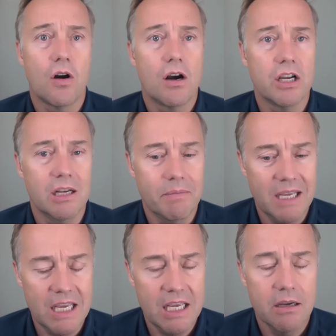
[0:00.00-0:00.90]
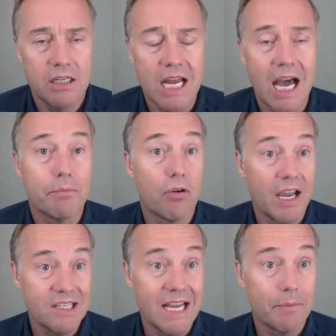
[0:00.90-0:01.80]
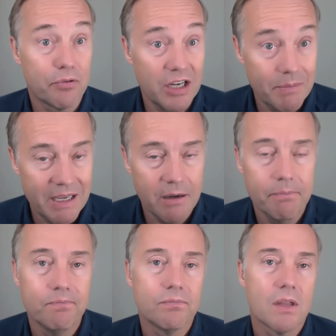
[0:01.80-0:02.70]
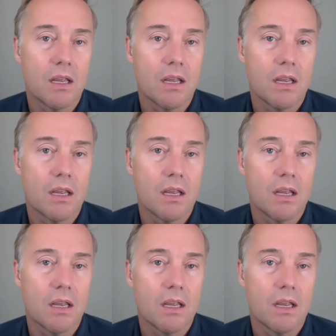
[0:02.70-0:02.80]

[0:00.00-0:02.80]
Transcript: are going to be not priced at a premium.